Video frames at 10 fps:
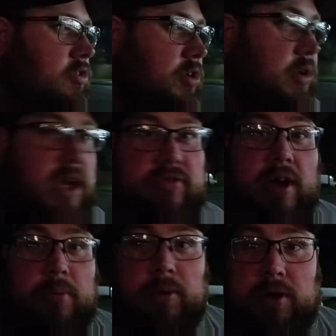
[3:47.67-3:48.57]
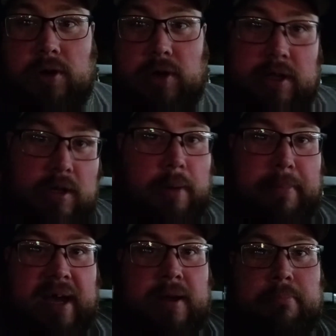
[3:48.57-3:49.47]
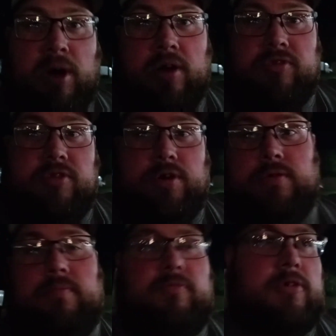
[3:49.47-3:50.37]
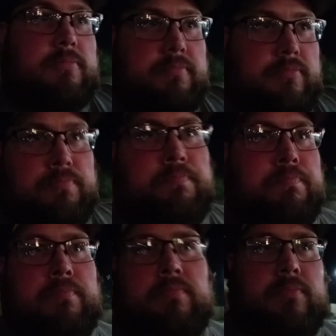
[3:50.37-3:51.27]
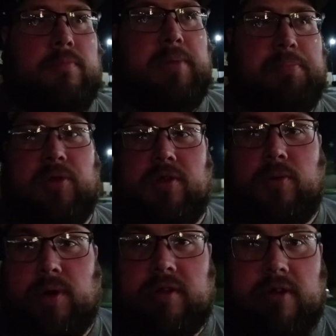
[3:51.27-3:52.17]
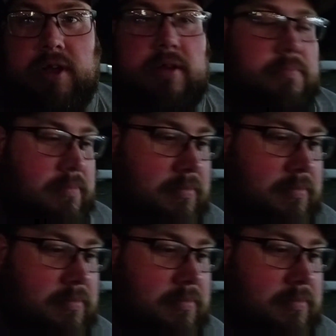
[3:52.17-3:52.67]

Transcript: So yes, I will end up back in Barstow for people that are wondering.